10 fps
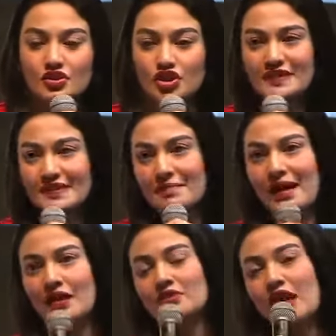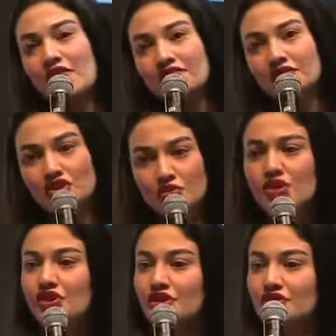Just about after
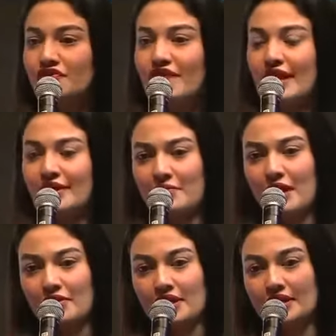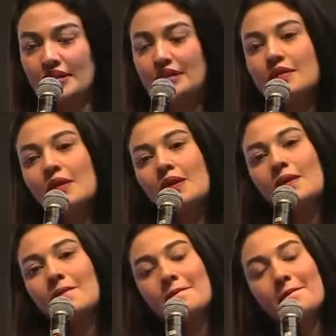2 years of getting married,
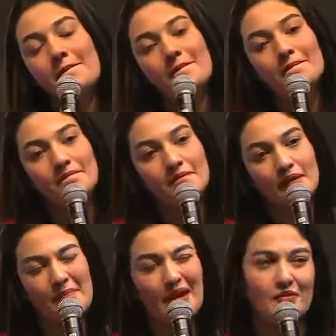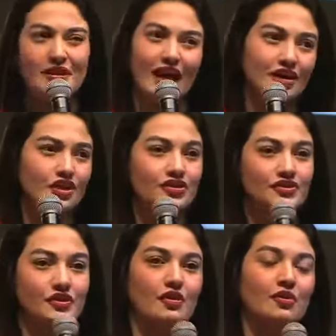about 9
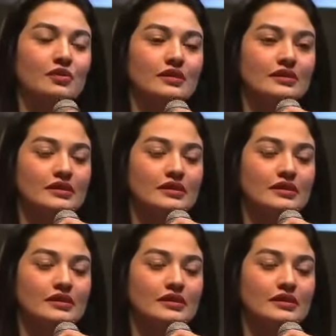years ago,